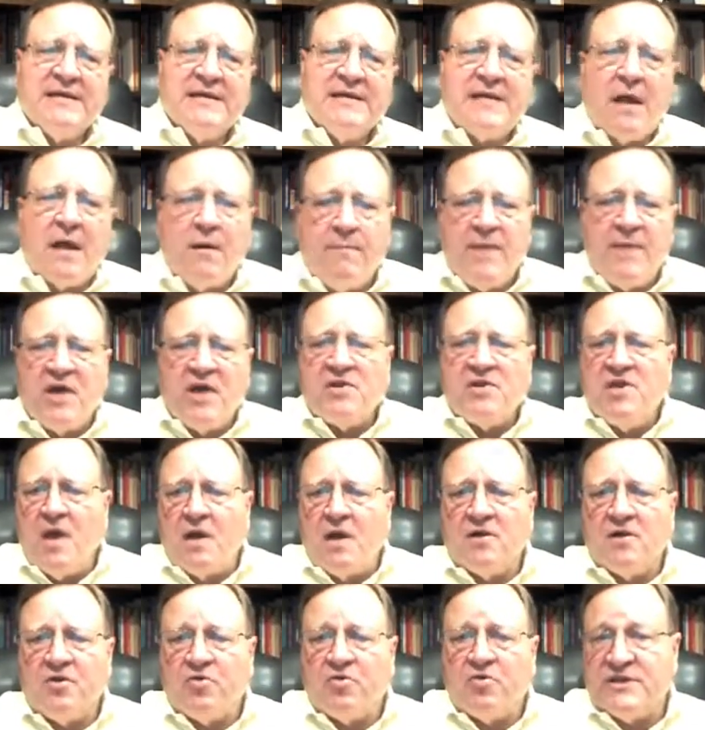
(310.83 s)
Now, among
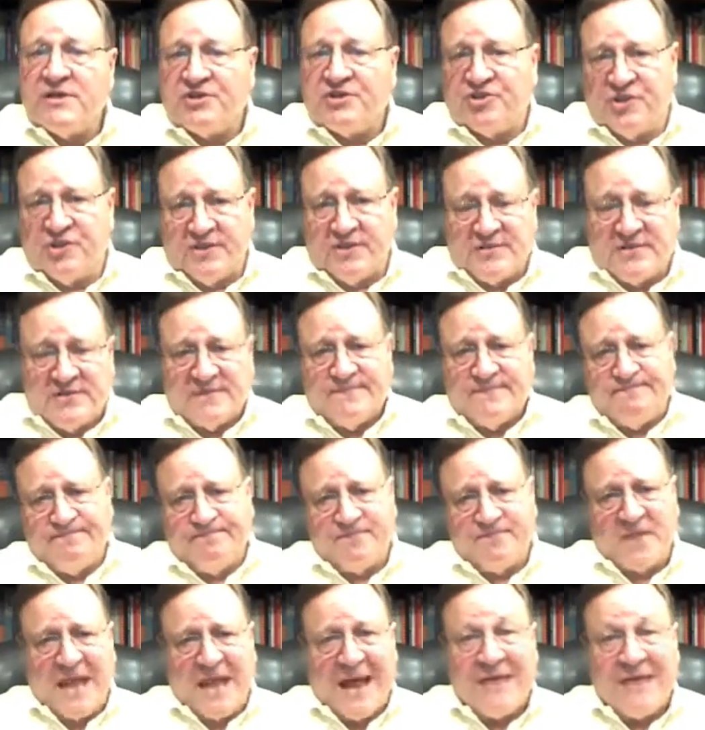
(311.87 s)
young Christians
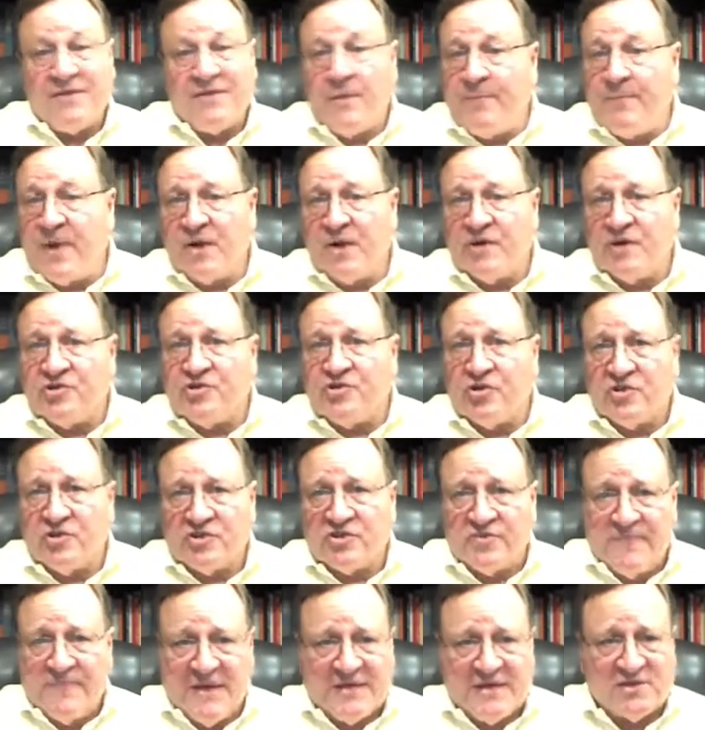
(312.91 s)
and the
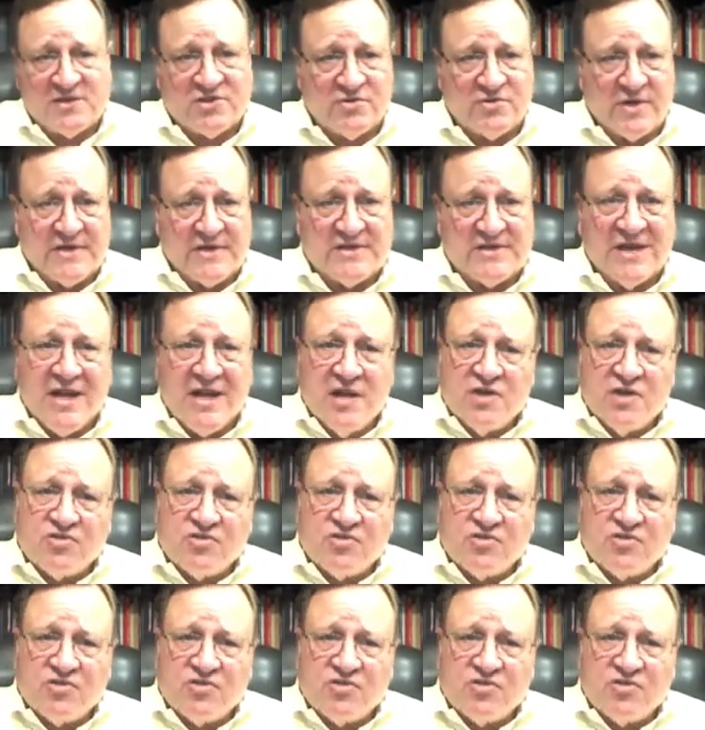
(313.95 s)
parachurch ministries